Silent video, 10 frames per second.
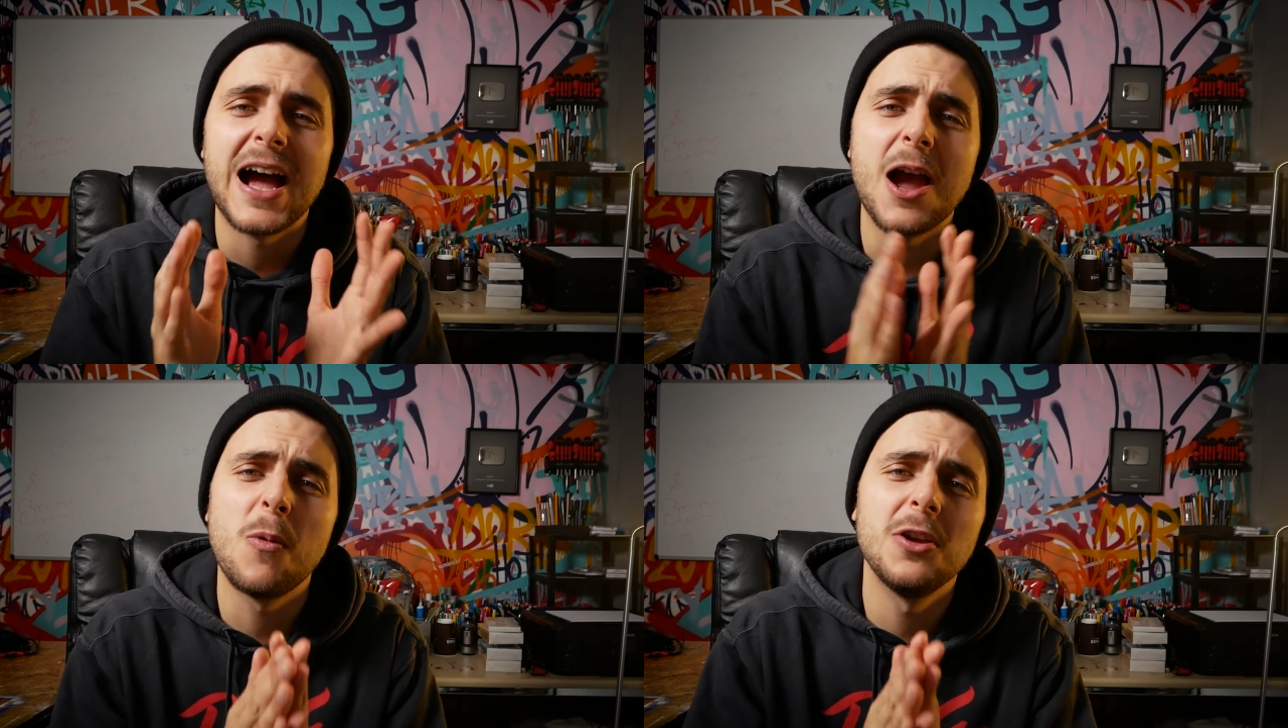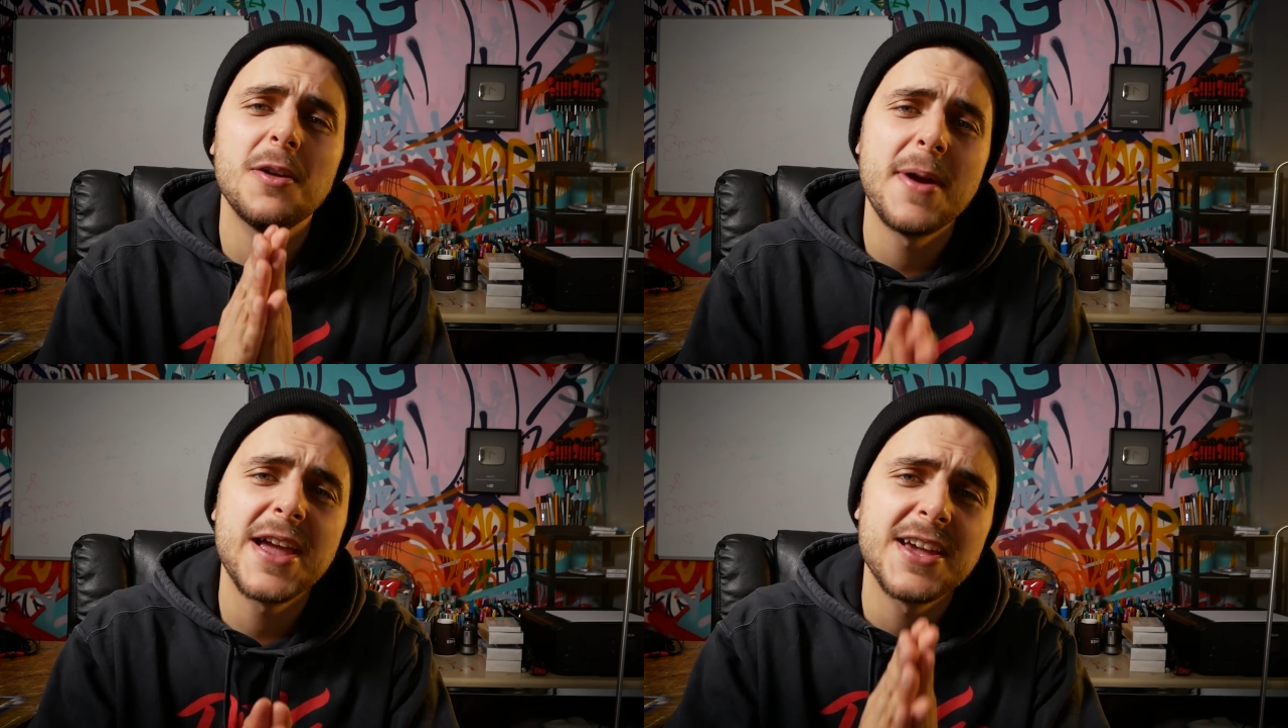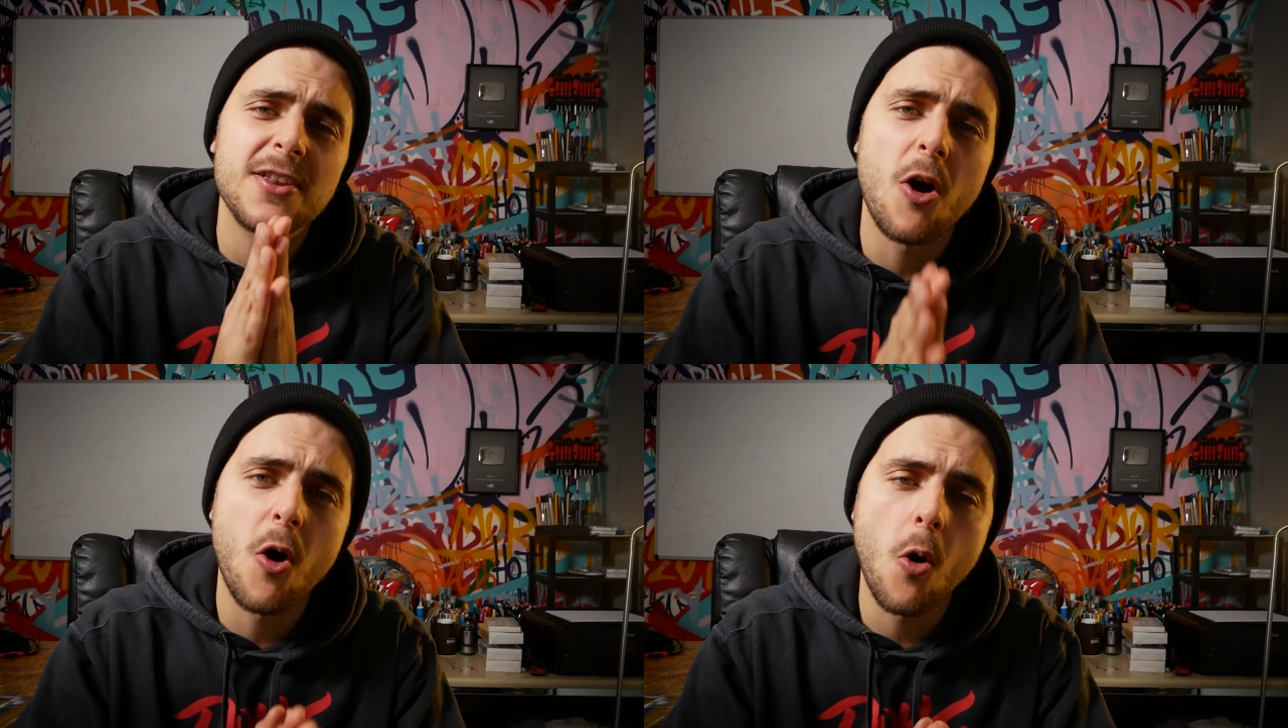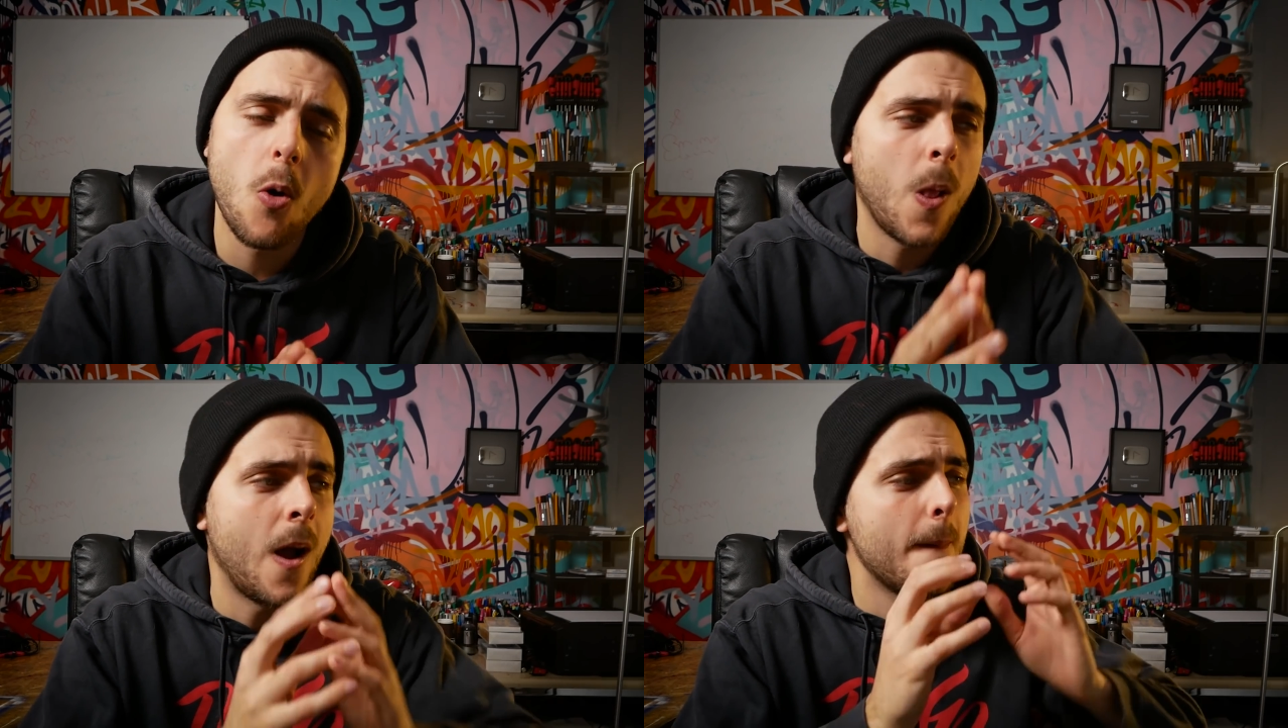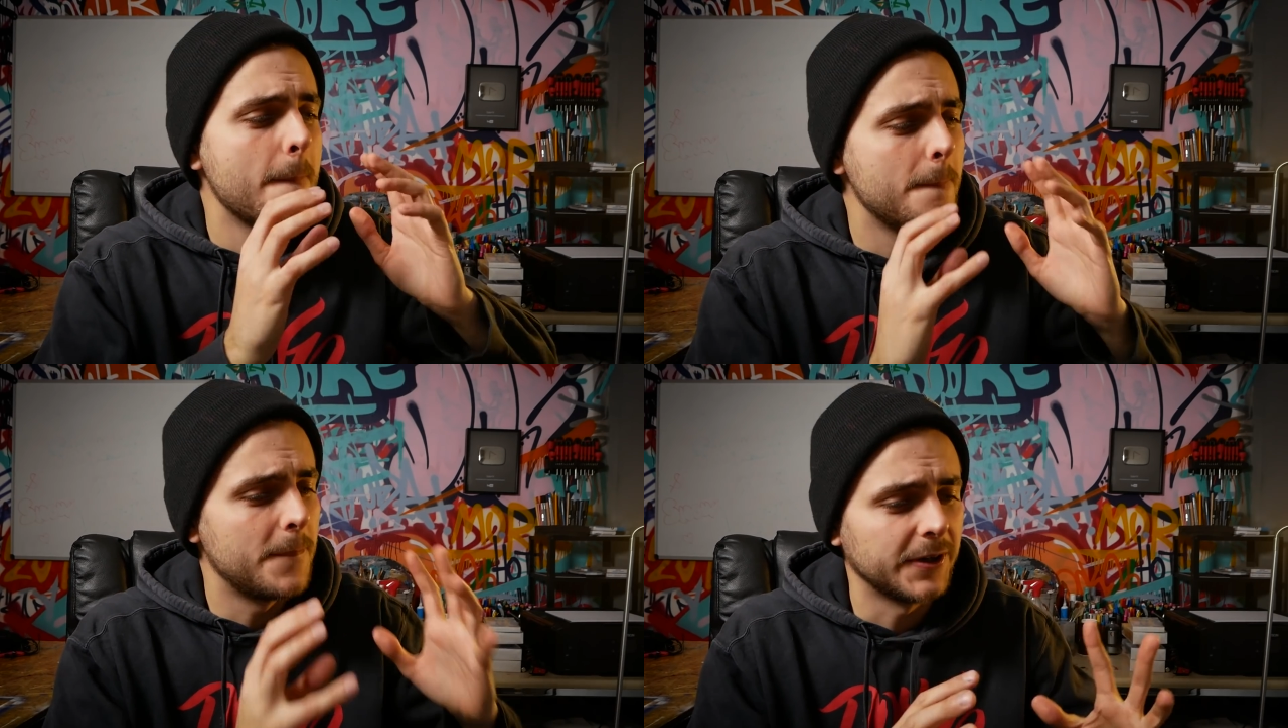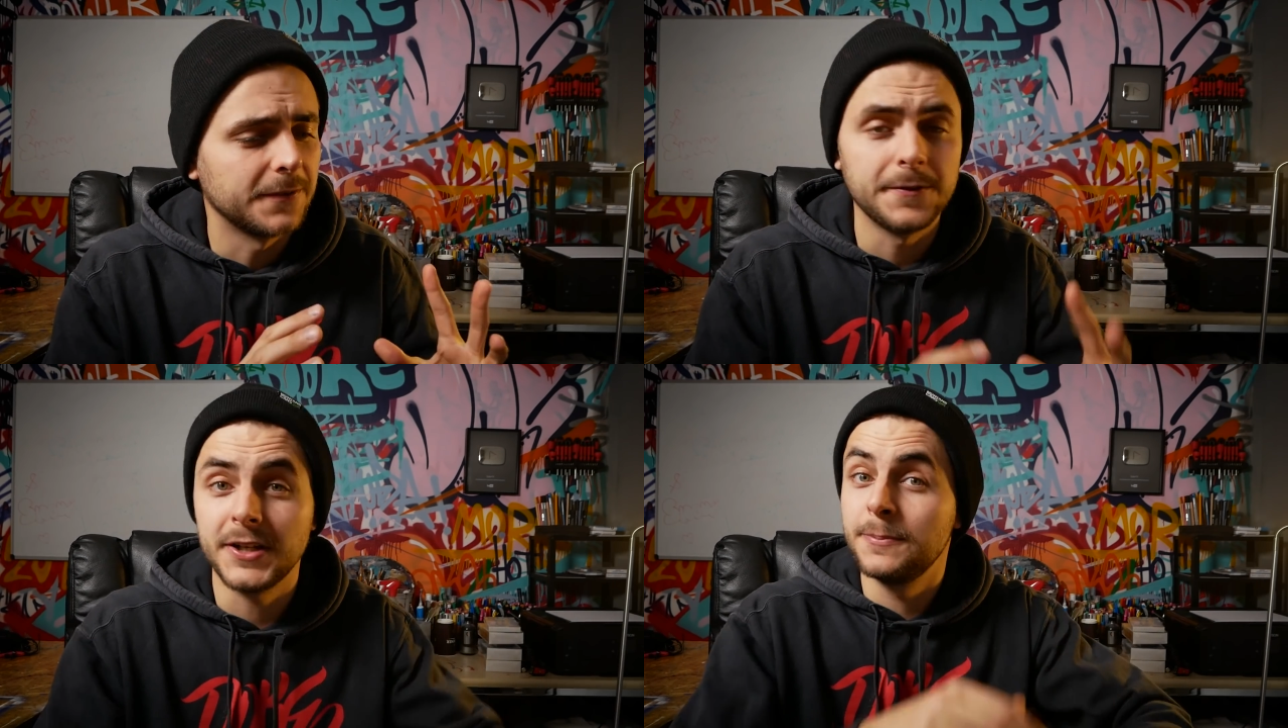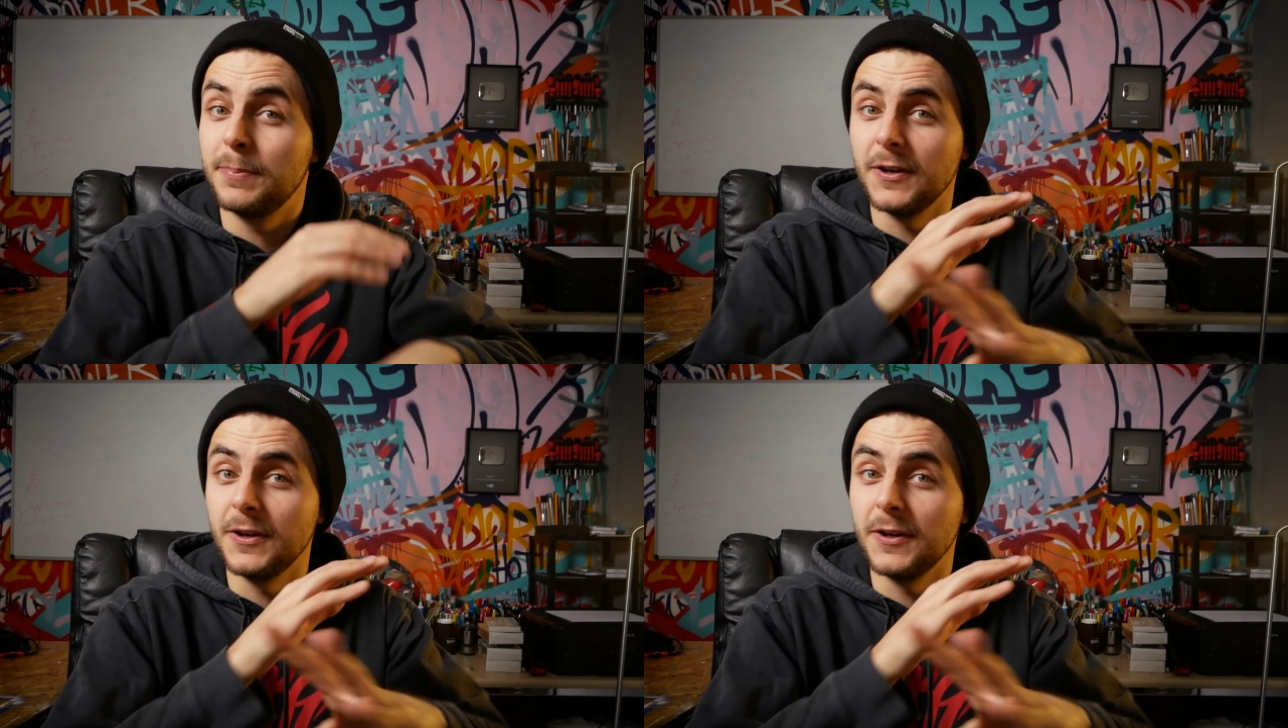I want to make it all perfect.